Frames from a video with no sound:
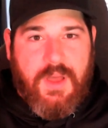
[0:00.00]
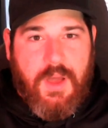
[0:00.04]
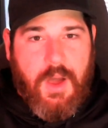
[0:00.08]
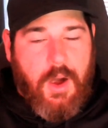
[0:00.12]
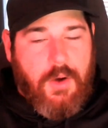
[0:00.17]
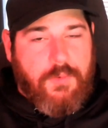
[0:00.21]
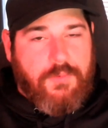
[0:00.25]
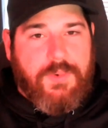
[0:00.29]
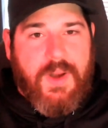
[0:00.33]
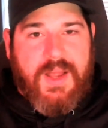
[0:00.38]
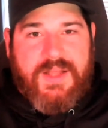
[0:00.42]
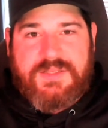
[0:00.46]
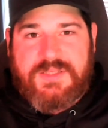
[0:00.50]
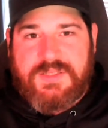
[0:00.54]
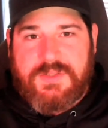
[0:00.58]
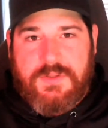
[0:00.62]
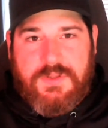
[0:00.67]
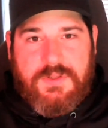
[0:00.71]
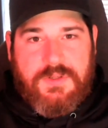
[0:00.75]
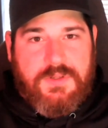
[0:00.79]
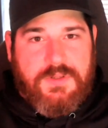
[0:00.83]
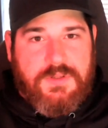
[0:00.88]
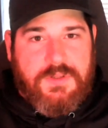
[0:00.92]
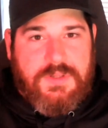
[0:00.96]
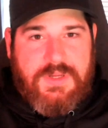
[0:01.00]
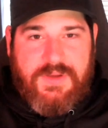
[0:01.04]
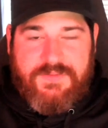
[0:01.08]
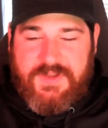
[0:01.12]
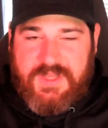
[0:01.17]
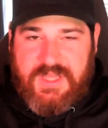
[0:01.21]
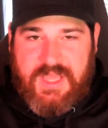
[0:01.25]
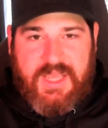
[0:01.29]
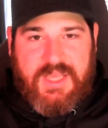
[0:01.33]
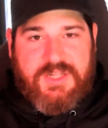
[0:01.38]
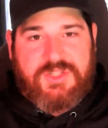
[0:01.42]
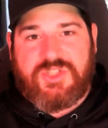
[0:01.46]
a rental, a
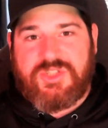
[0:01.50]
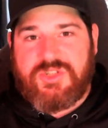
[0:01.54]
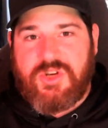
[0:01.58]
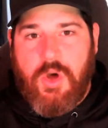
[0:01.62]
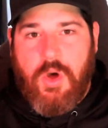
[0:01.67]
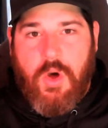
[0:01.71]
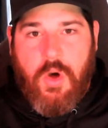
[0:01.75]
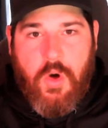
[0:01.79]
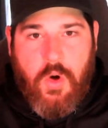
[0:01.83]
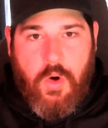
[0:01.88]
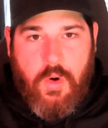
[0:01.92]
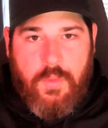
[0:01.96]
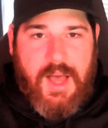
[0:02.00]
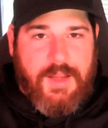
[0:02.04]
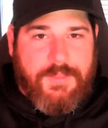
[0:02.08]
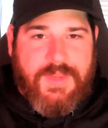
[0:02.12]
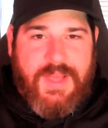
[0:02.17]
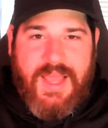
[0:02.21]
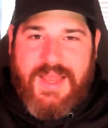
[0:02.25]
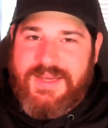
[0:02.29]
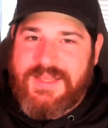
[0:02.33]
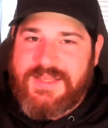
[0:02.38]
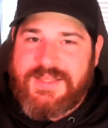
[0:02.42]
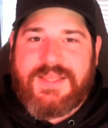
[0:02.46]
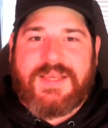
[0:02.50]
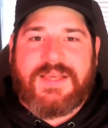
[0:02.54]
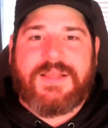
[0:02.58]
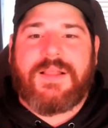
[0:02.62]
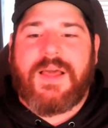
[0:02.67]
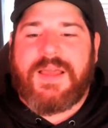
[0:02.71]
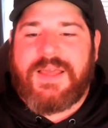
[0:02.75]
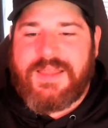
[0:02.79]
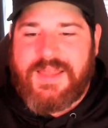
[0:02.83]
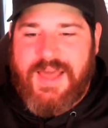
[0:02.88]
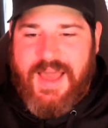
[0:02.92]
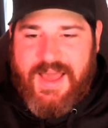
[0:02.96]
vacation home, anything
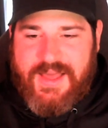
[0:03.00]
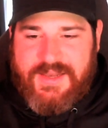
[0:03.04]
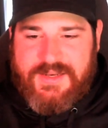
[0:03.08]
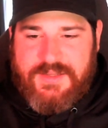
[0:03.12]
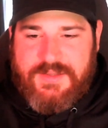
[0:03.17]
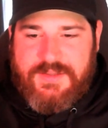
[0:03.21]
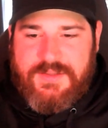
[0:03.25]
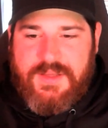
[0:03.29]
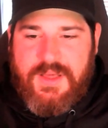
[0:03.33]
like that.